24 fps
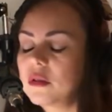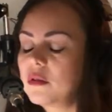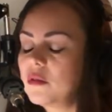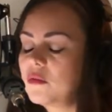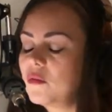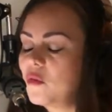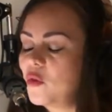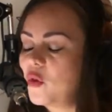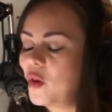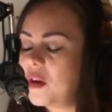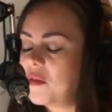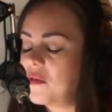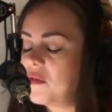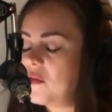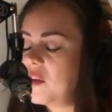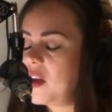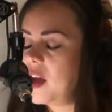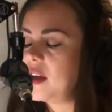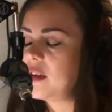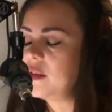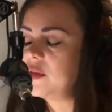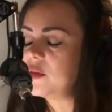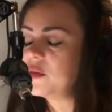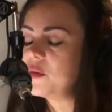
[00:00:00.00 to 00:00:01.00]
For a
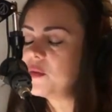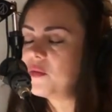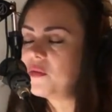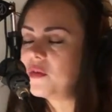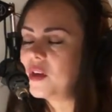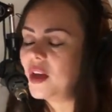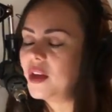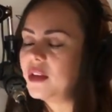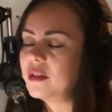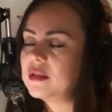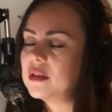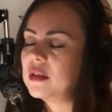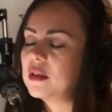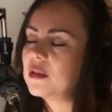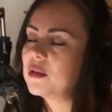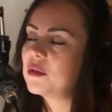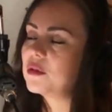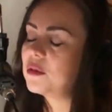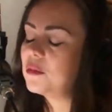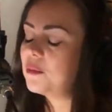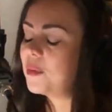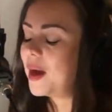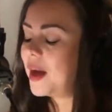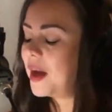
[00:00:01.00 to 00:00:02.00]
face-to-face
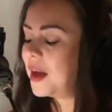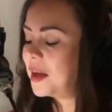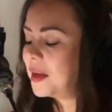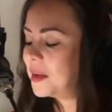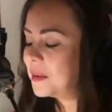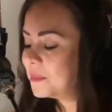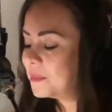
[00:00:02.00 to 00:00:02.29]
goodbye.